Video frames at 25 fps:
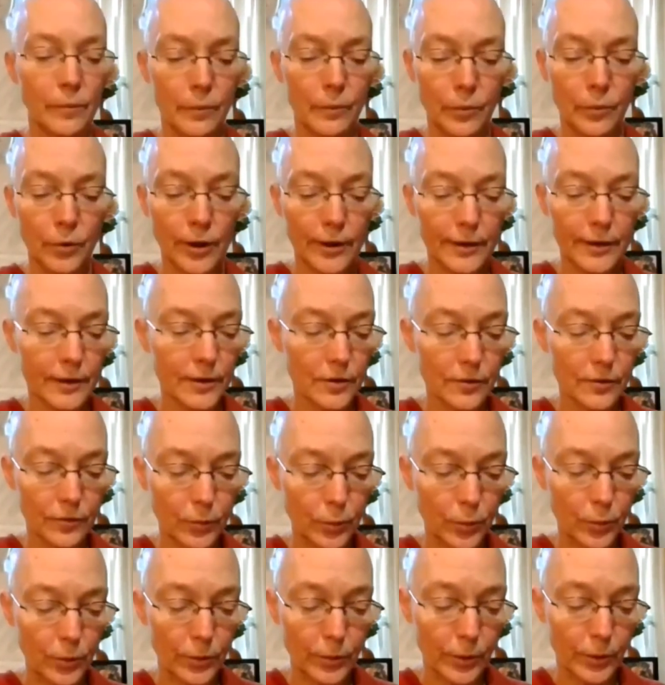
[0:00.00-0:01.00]
brought this
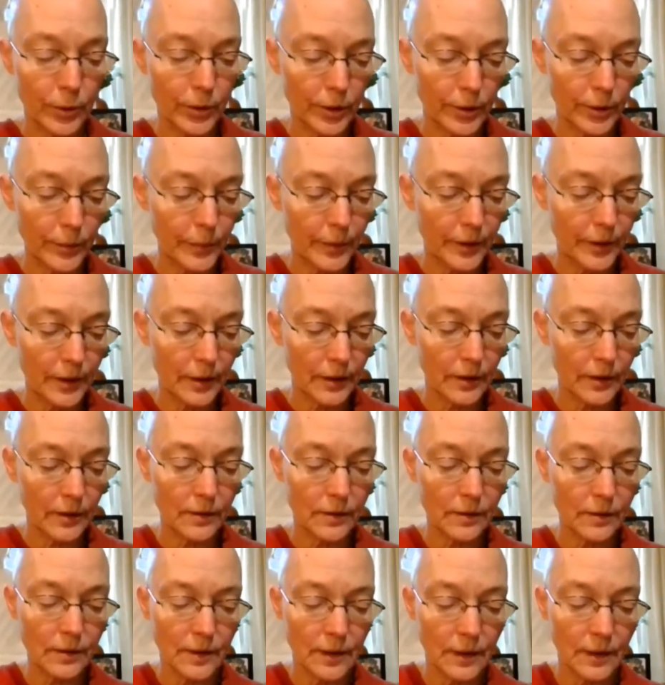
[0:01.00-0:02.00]
forward,
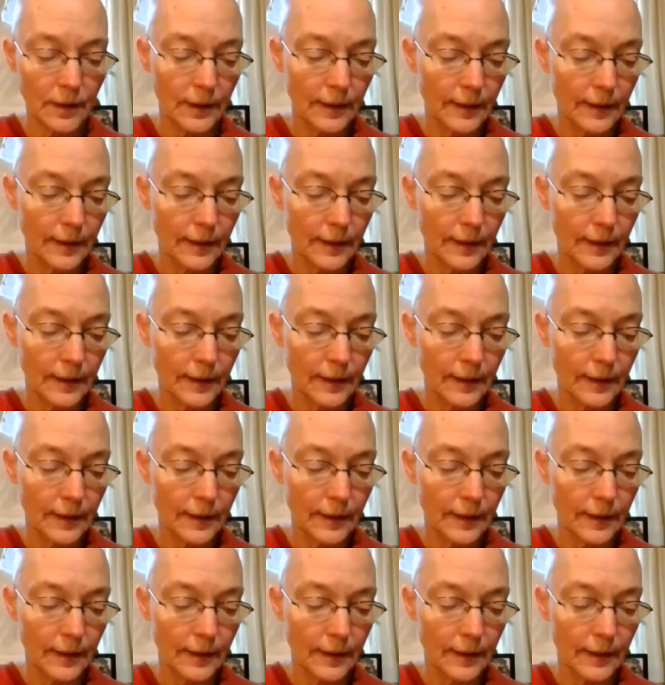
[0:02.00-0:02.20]
because